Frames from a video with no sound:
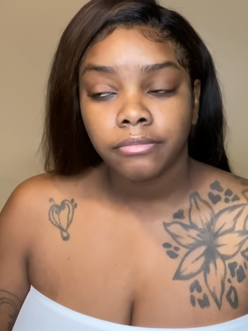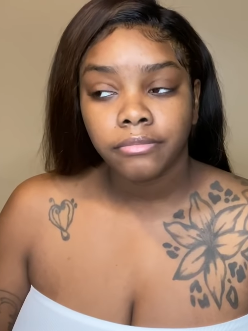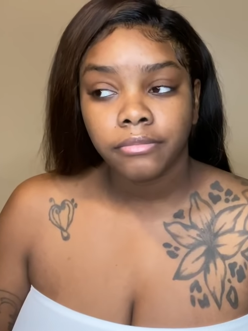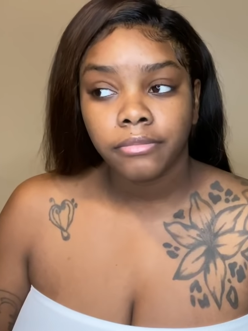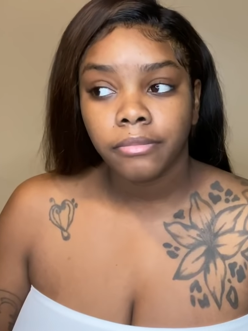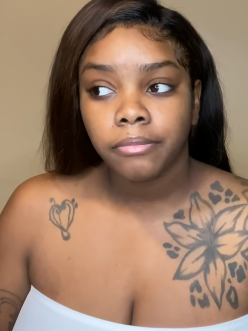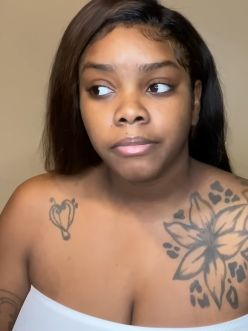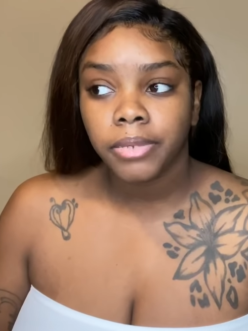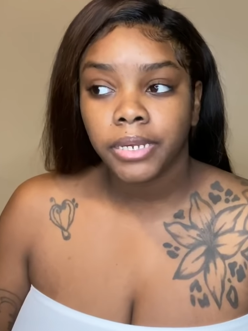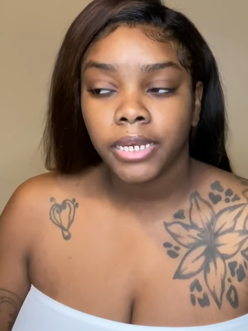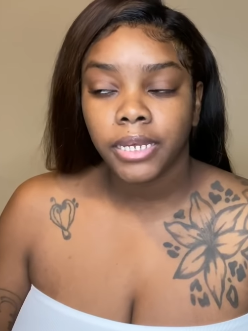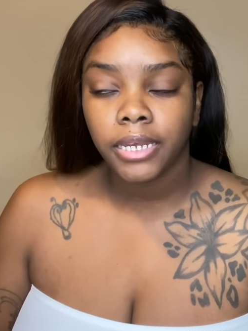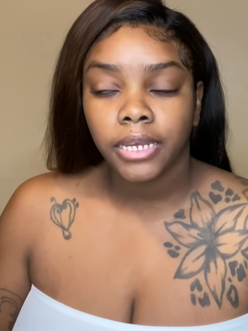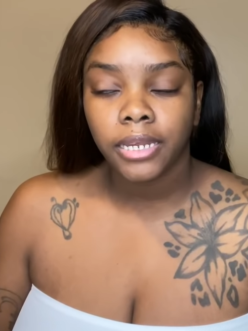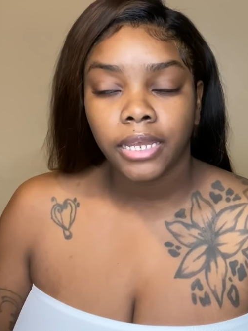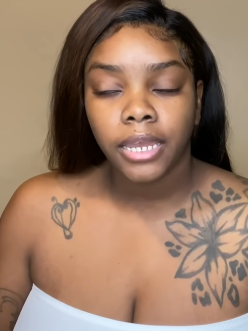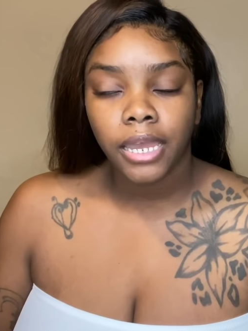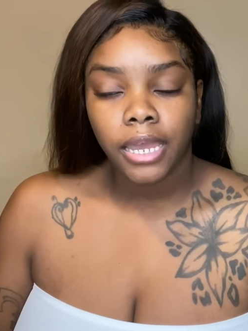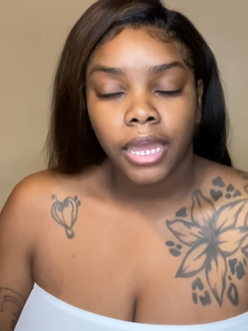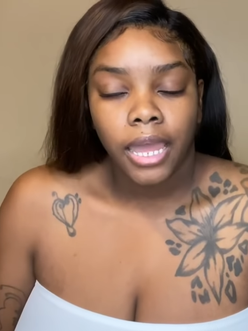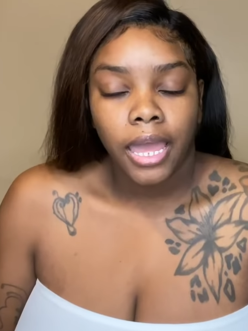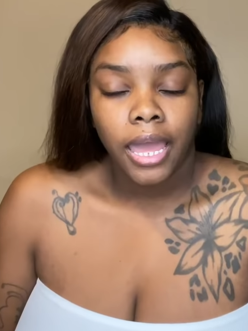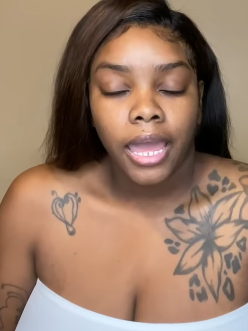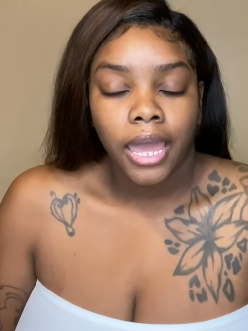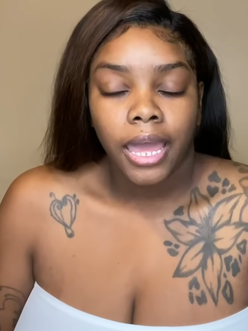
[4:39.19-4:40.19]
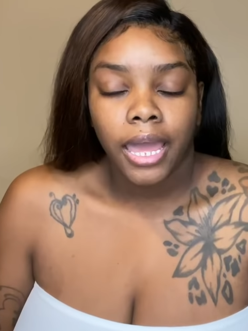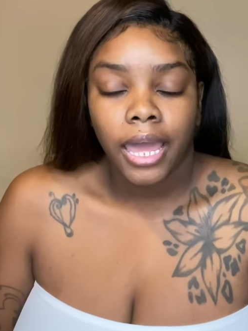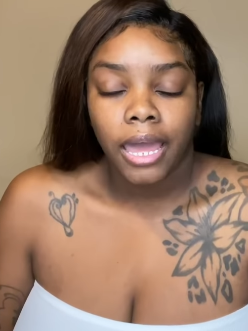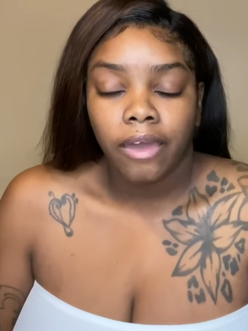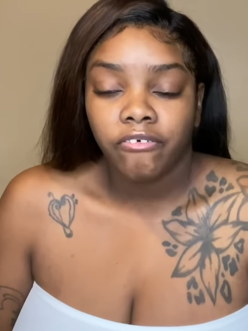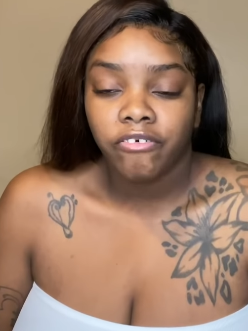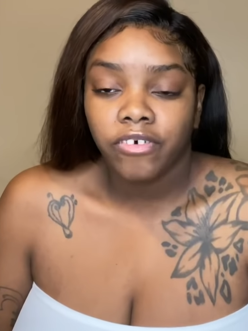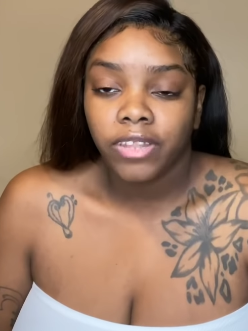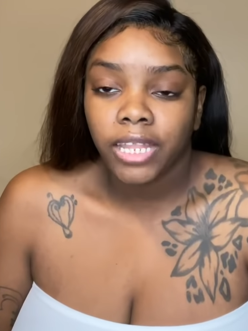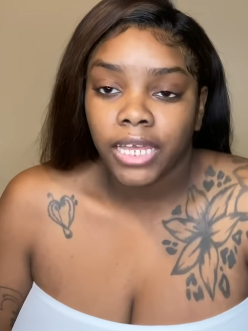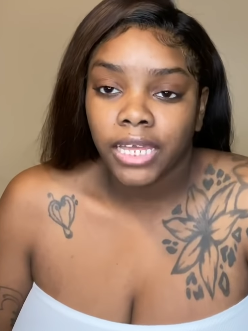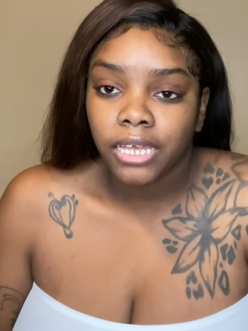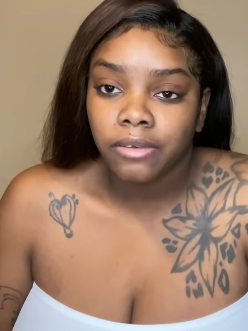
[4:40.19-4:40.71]
But I
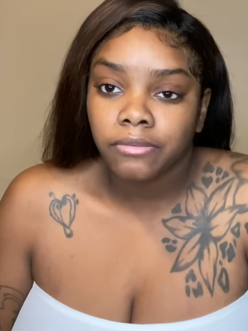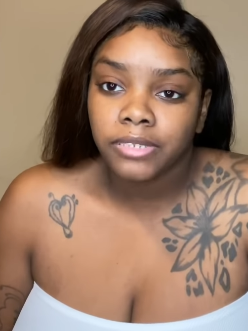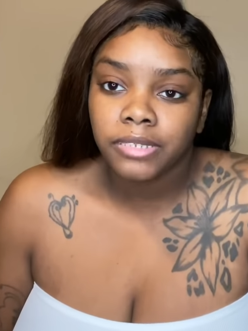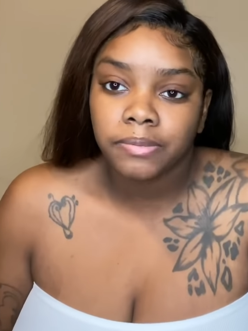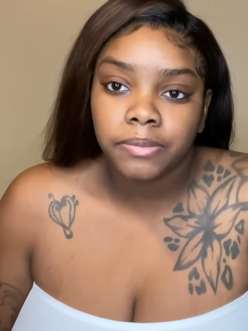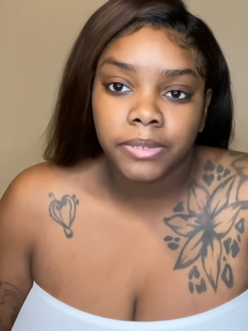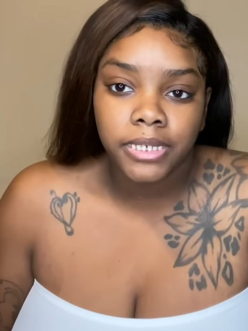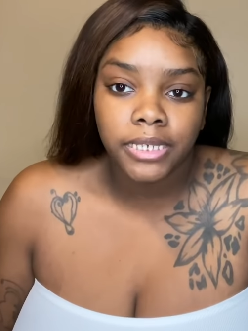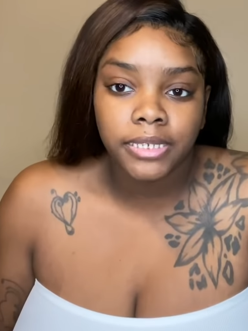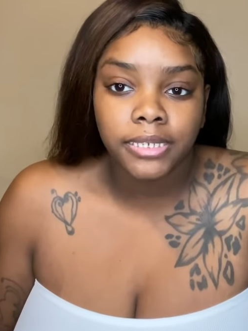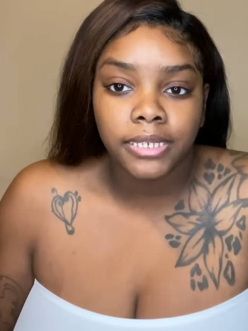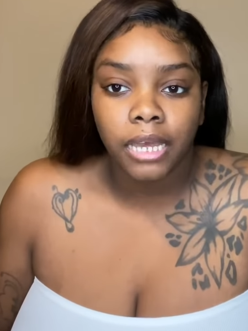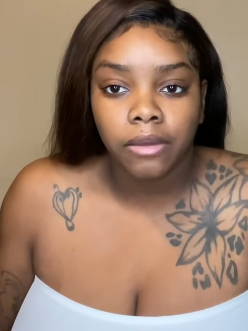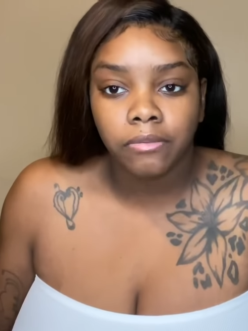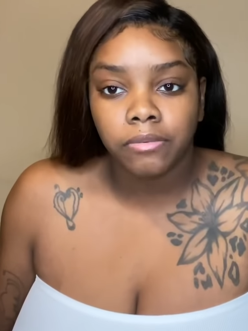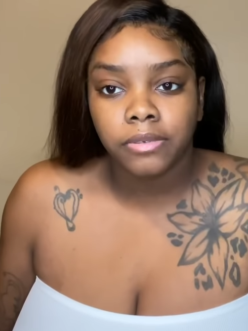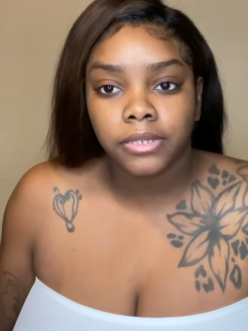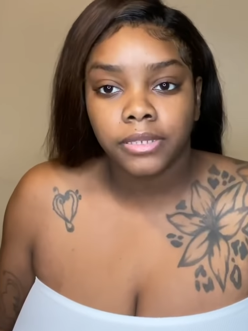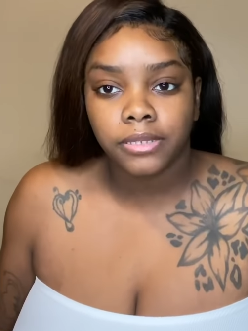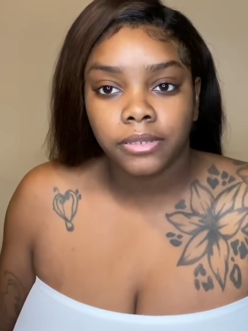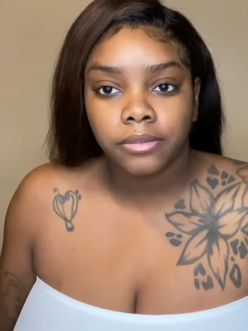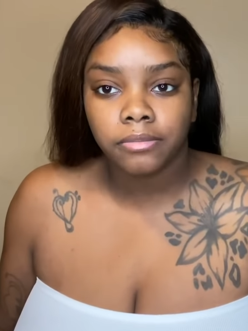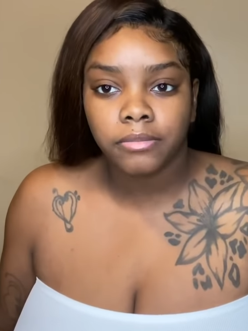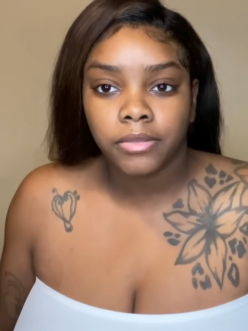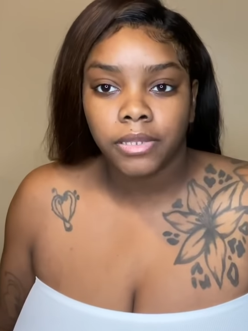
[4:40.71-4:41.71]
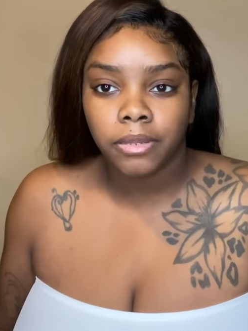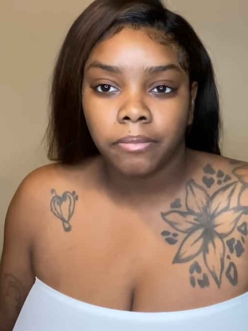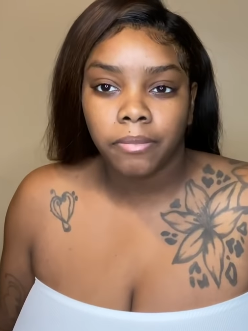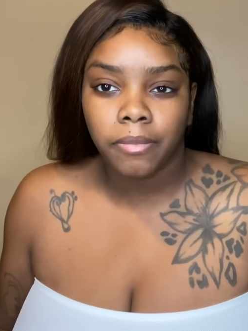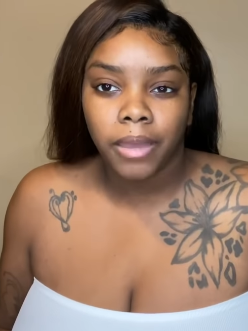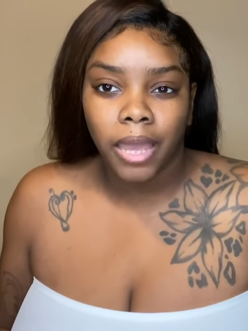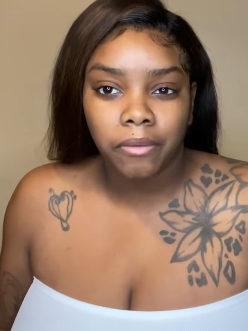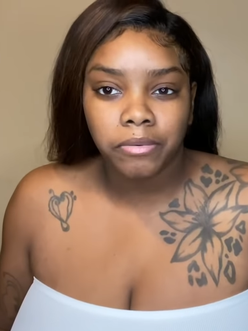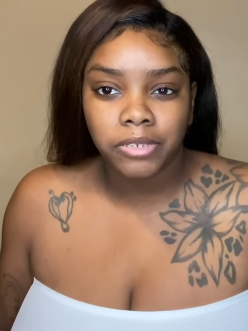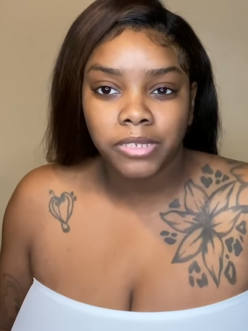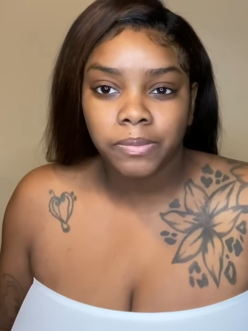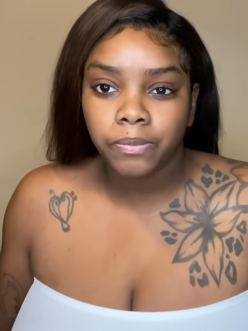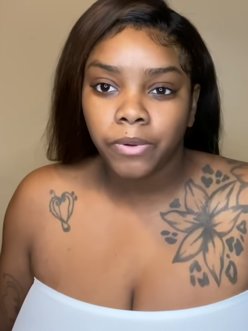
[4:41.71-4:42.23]
feel like it was because I was
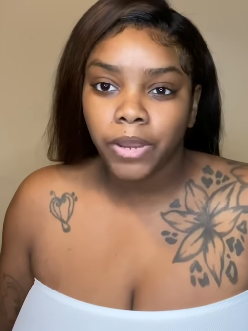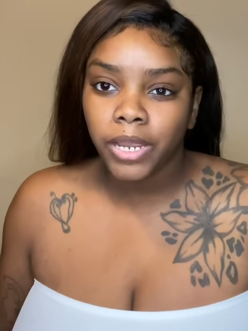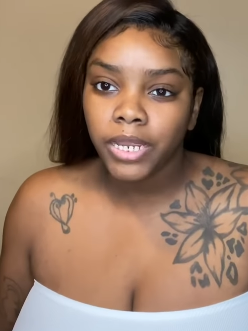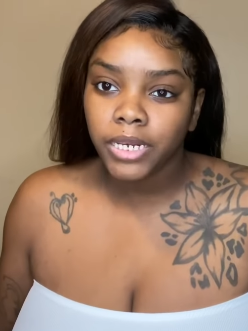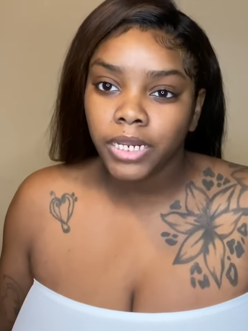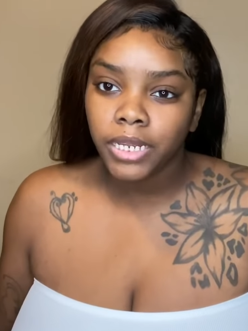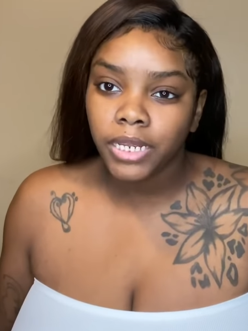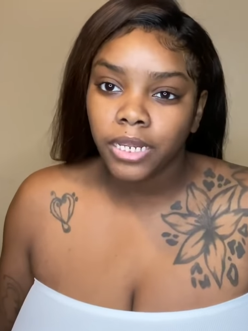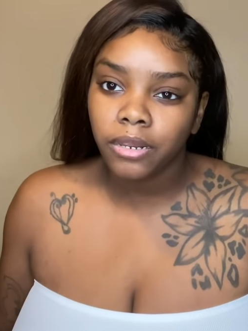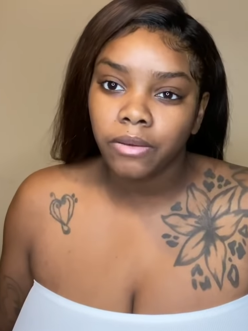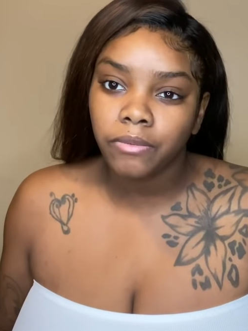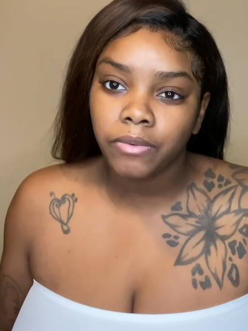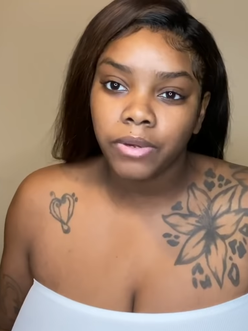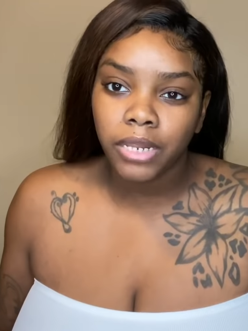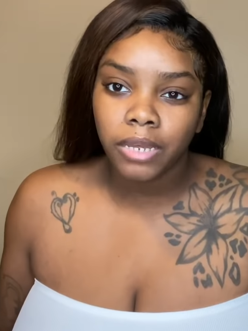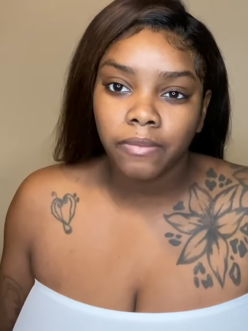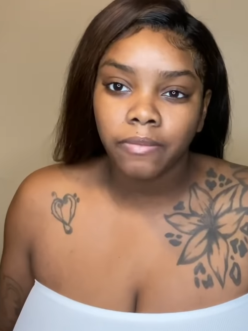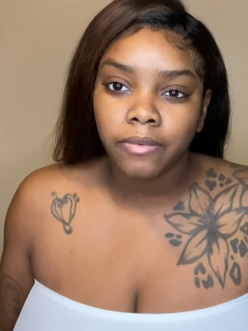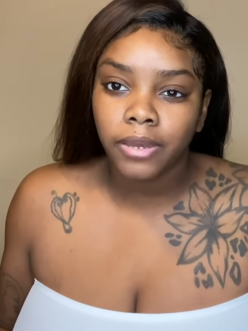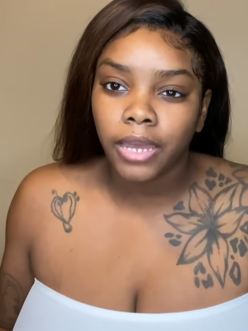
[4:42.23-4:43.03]
pregnant or whatever.